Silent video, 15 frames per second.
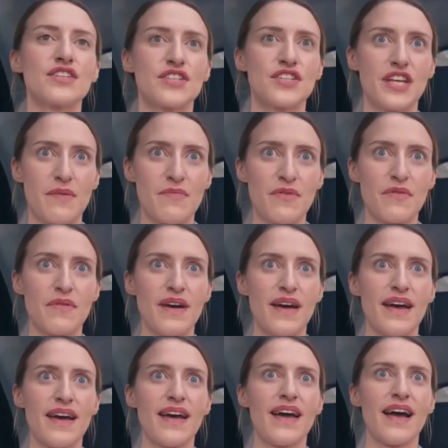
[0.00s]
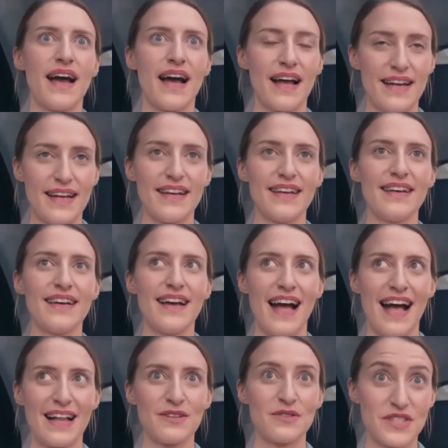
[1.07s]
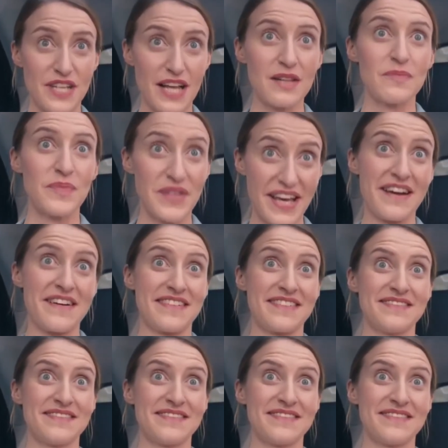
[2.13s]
j'aimerais aller à l'Hôtel Pierre.